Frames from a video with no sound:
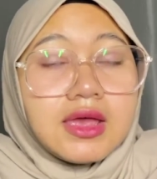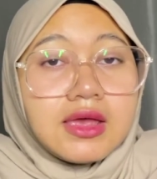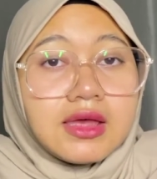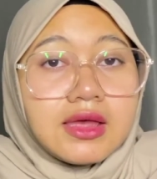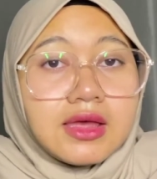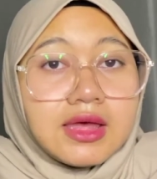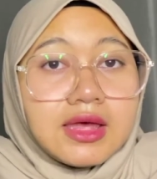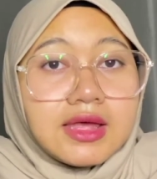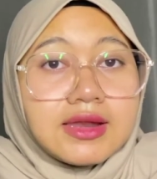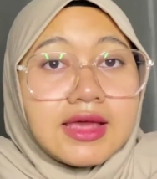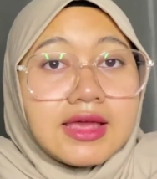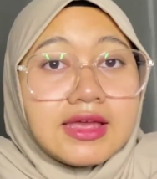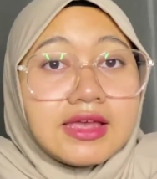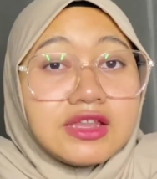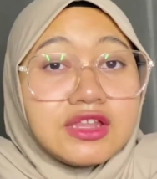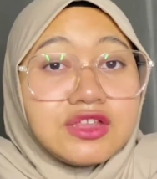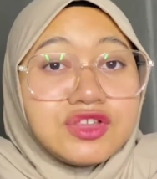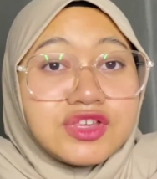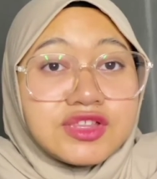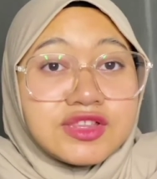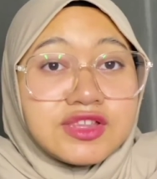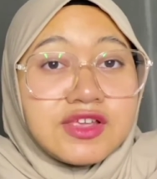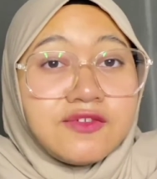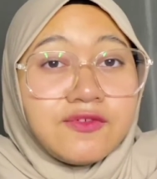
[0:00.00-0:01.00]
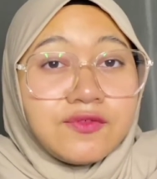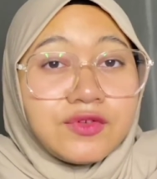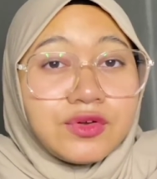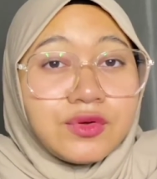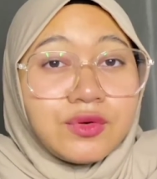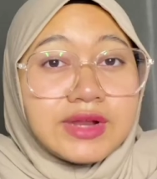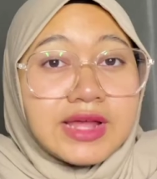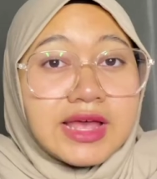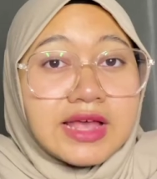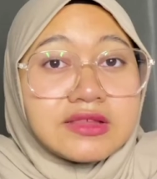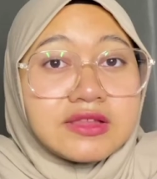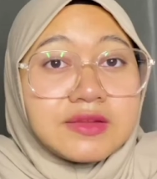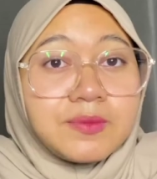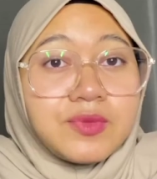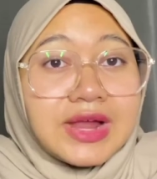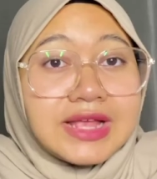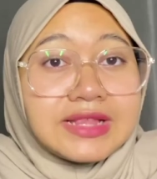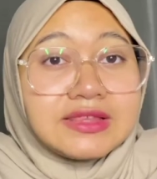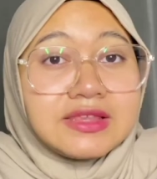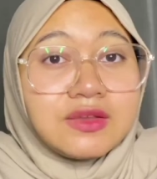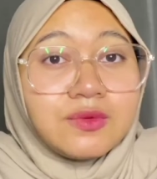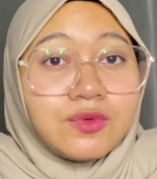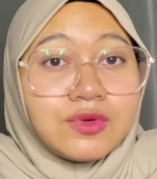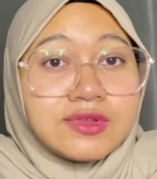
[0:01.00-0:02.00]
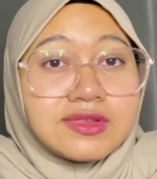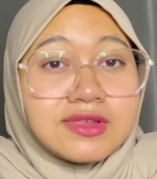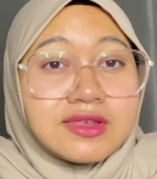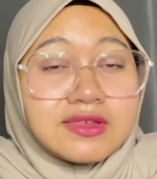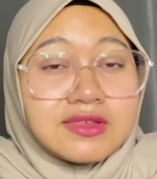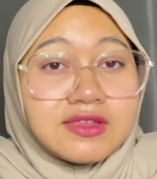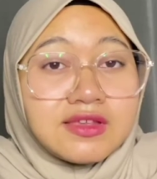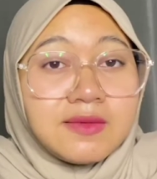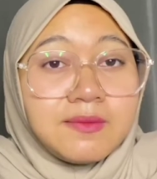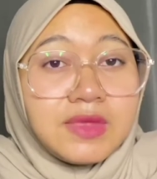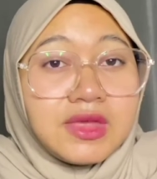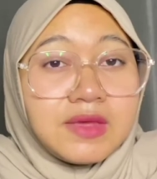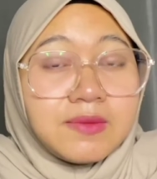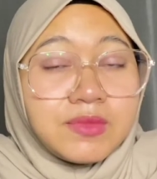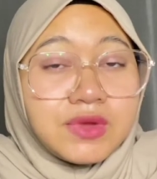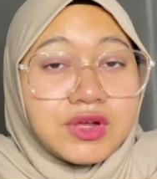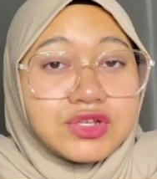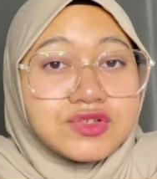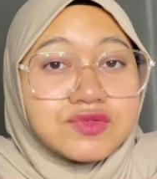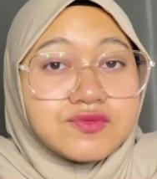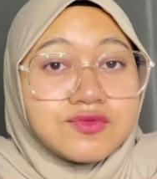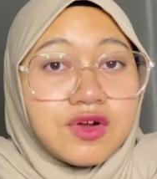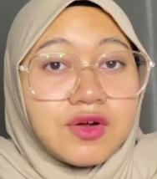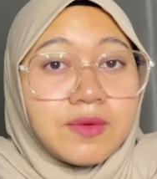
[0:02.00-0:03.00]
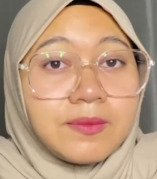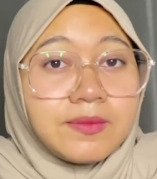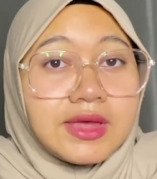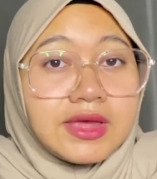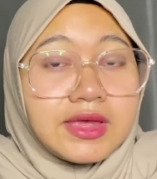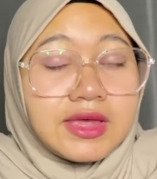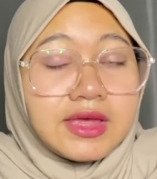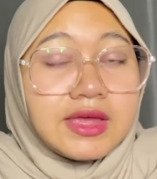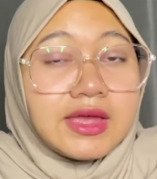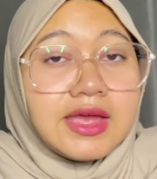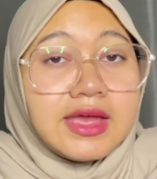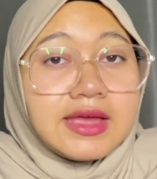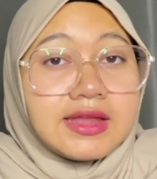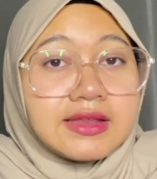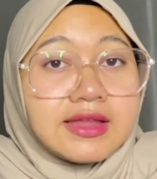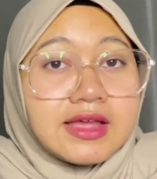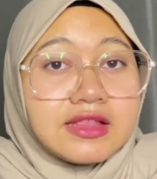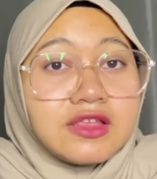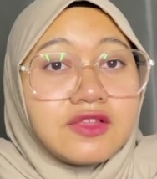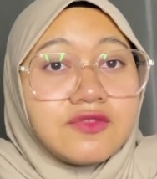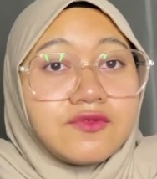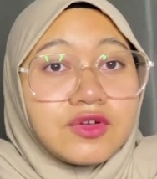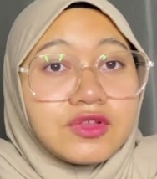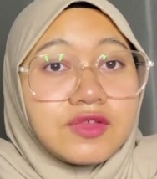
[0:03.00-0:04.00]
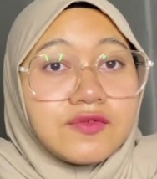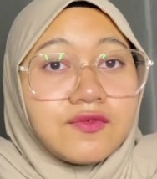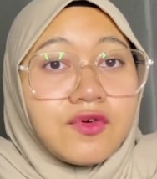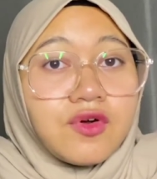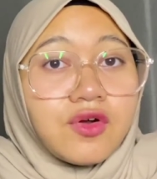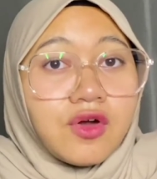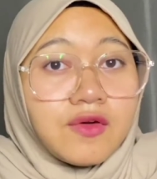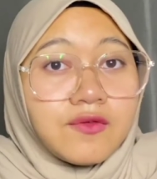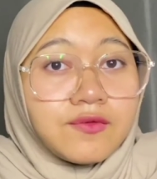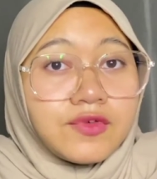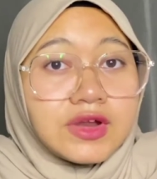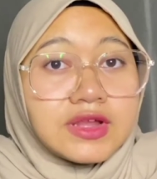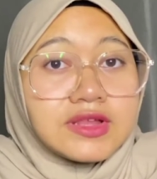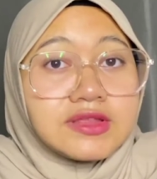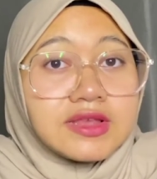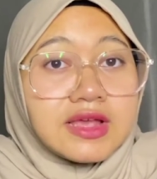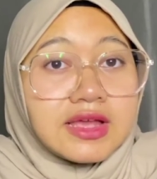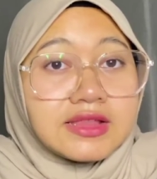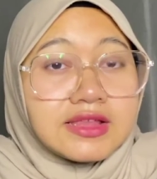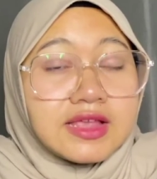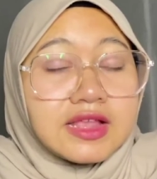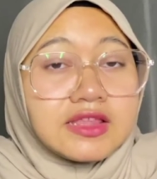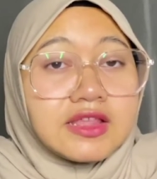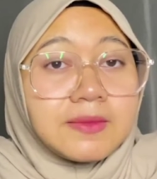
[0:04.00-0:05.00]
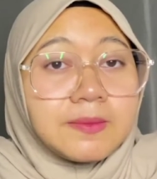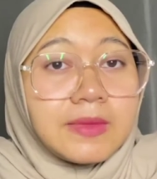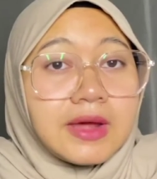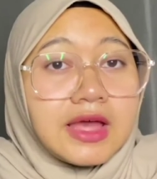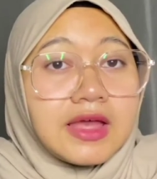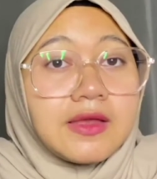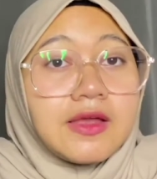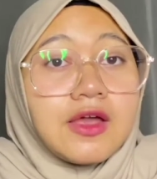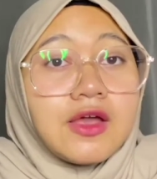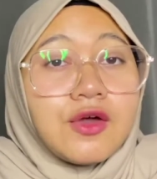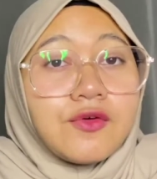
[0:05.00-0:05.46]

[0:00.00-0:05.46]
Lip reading: An initiative known as the Bretton Woods system emerged from a 1944 conference attended by